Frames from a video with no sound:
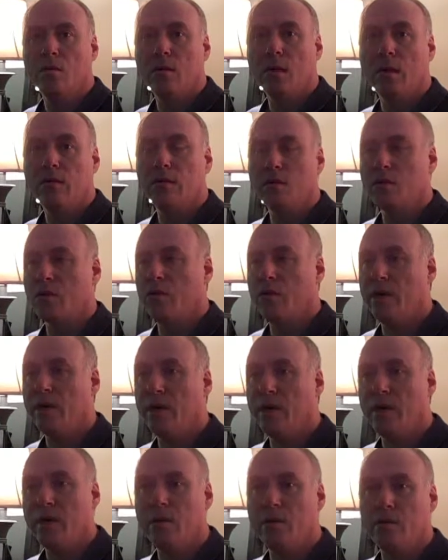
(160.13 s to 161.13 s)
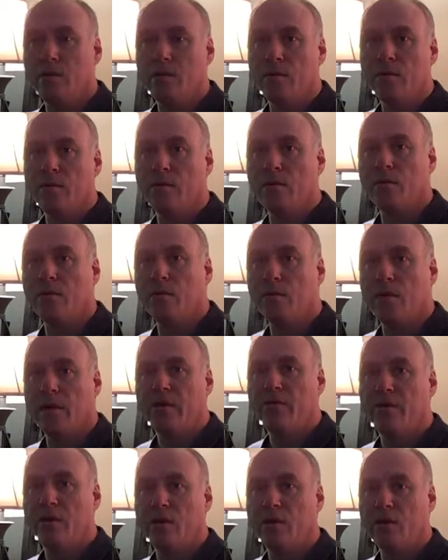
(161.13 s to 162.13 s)
I just created it and
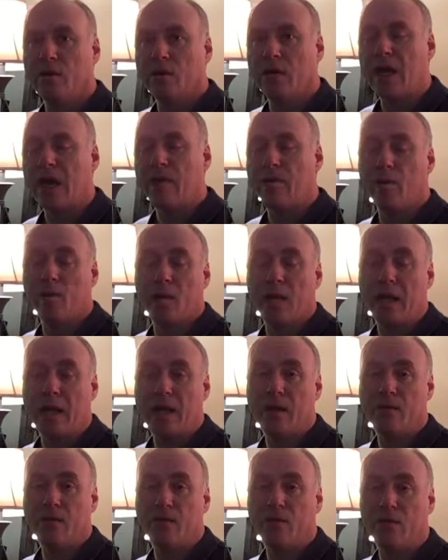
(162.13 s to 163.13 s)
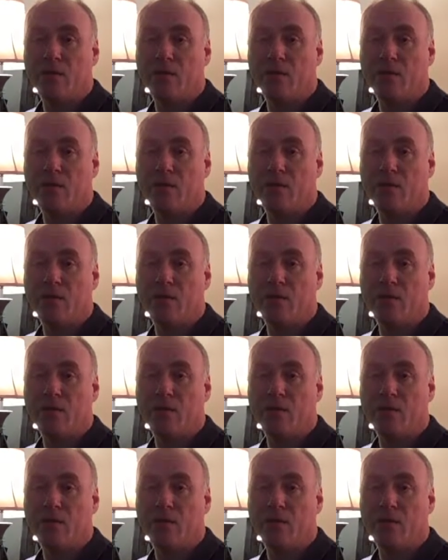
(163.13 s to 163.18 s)
left it in her capable hands.